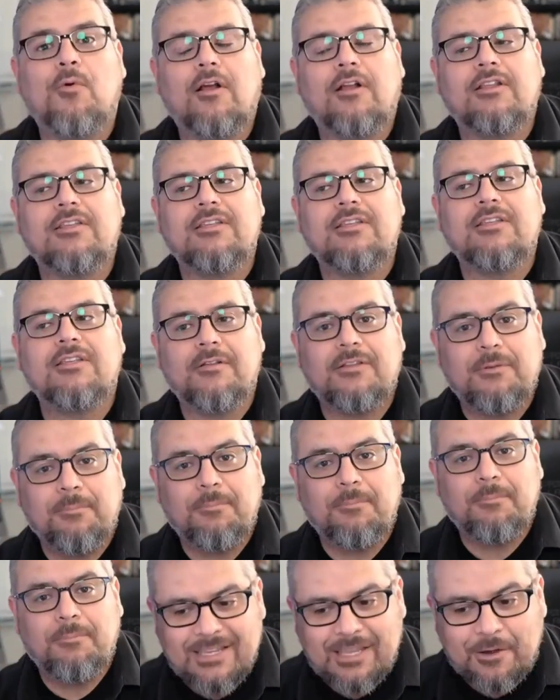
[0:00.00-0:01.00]
to
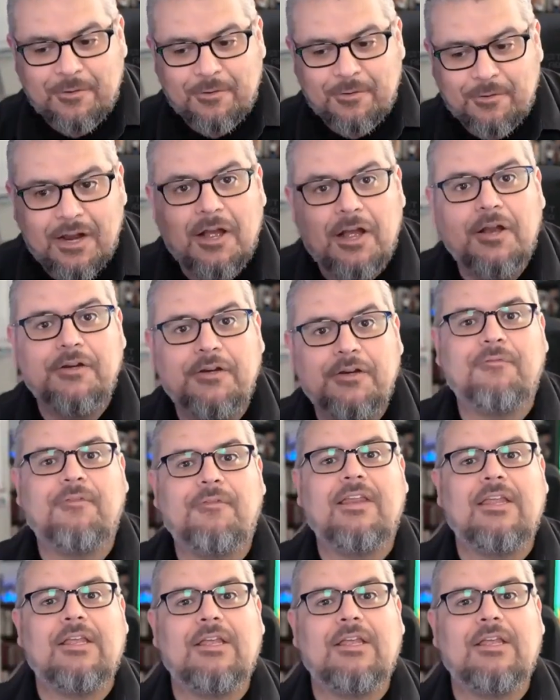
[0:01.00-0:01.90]
basically create 100 videos,